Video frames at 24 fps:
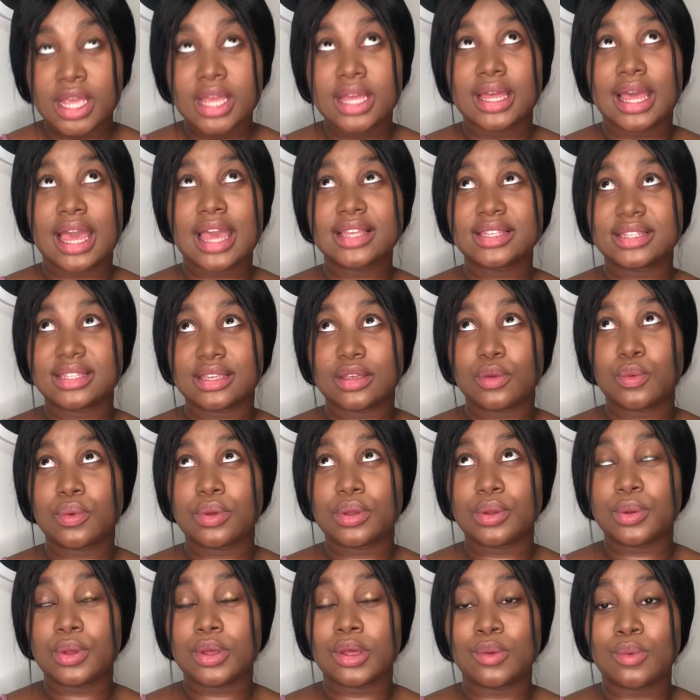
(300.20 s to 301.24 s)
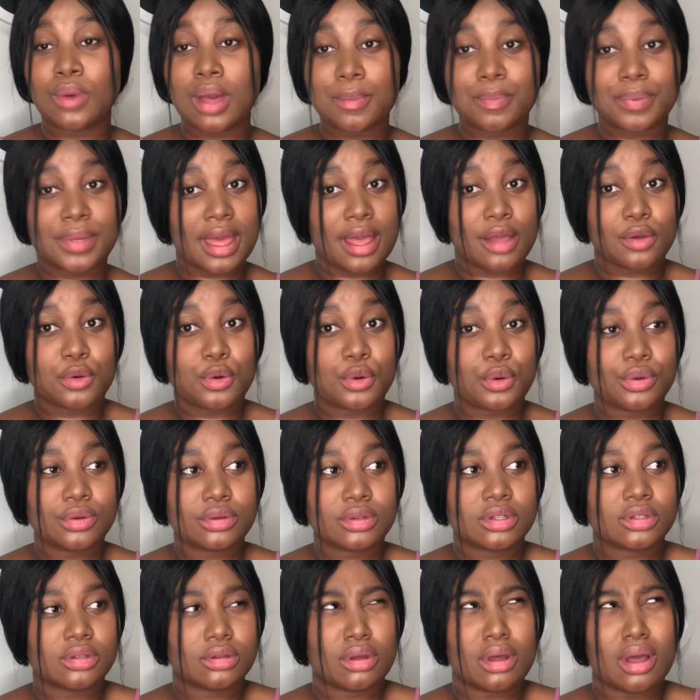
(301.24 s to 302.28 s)
Guys, wapi yakho?
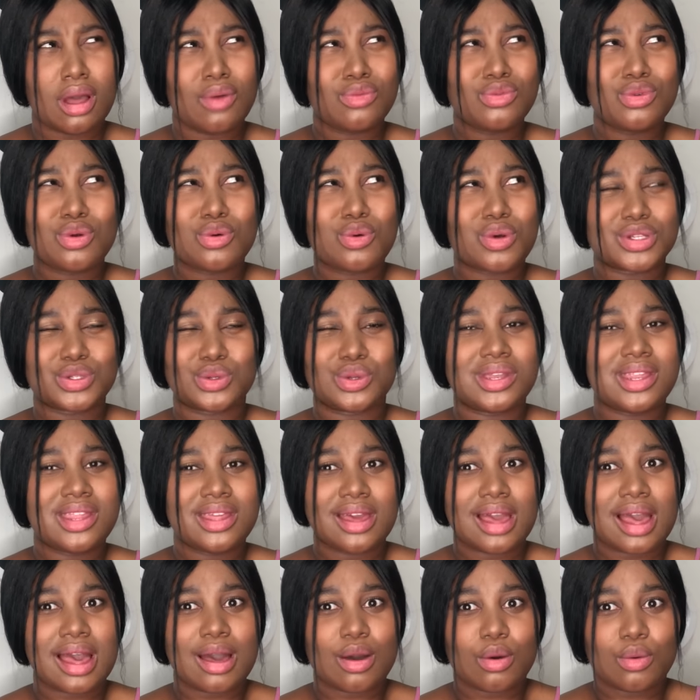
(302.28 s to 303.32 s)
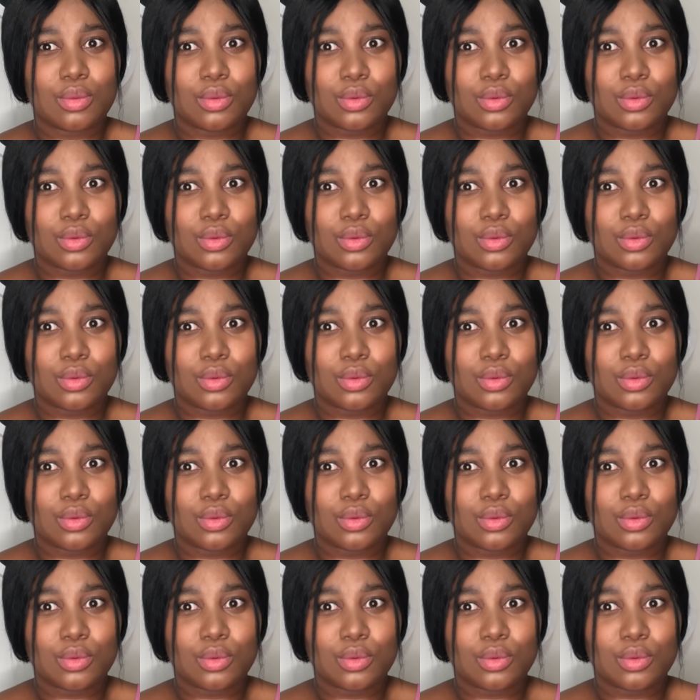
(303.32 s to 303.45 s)
Awunokwazi unika